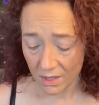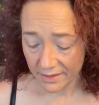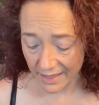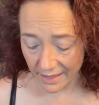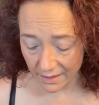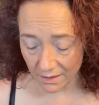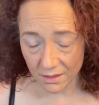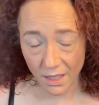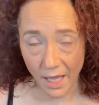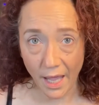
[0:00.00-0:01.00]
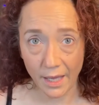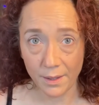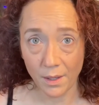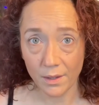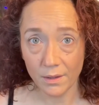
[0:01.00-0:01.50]
teal
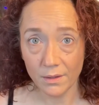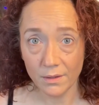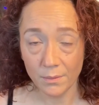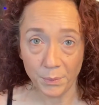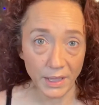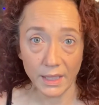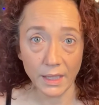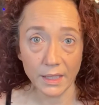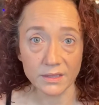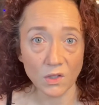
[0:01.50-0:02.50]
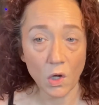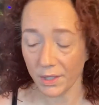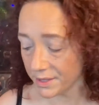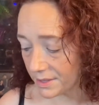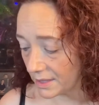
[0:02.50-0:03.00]
and pink as
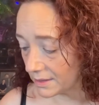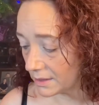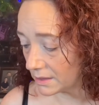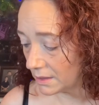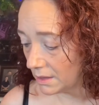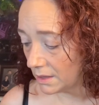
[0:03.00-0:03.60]
long as it's